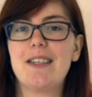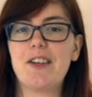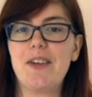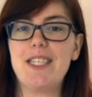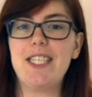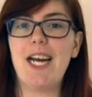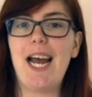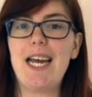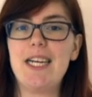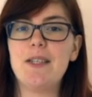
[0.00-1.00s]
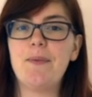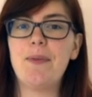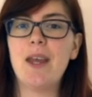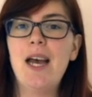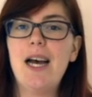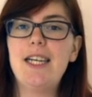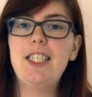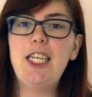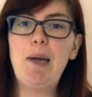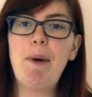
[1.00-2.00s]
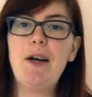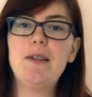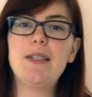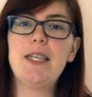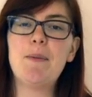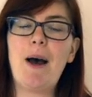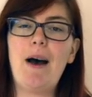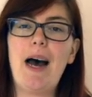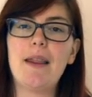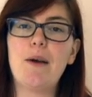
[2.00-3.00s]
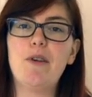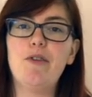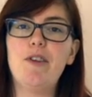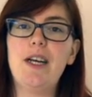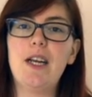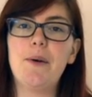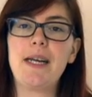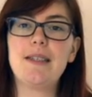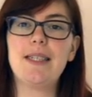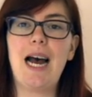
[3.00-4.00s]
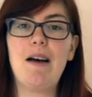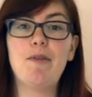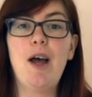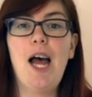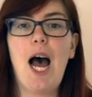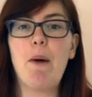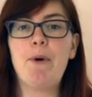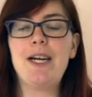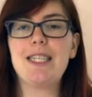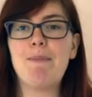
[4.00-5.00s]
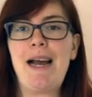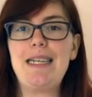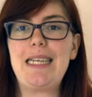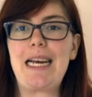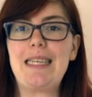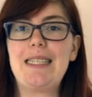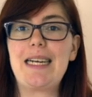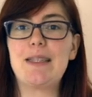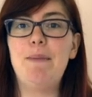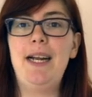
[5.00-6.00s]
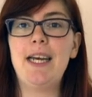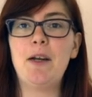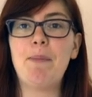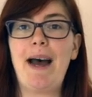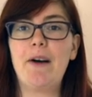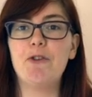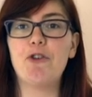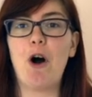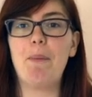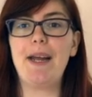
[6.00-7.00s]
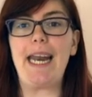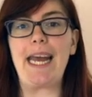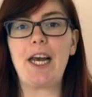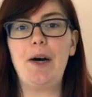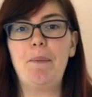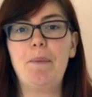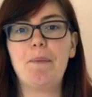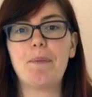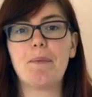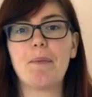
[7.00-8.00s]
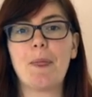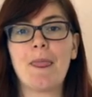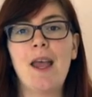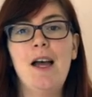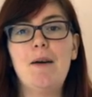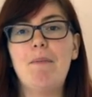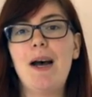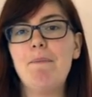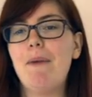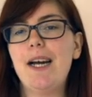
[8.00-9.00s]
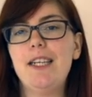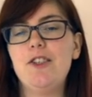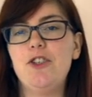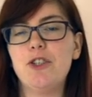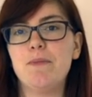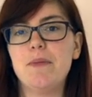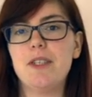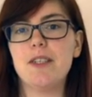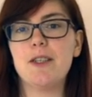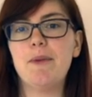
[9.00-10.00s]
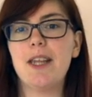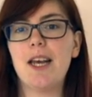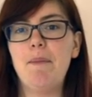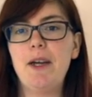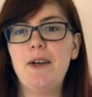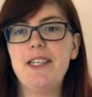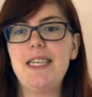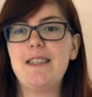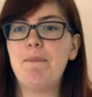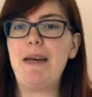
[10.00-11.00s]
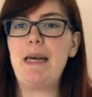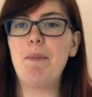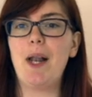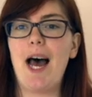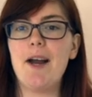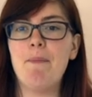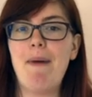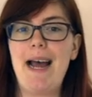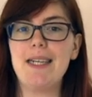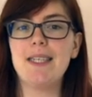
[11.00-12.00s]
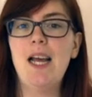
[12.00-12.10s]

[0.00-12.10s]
at Christian Aid, and she posted about how they were furloughing staff and were expecting a £6 million drop in income. My mind jumped to some of the communities and people I'd met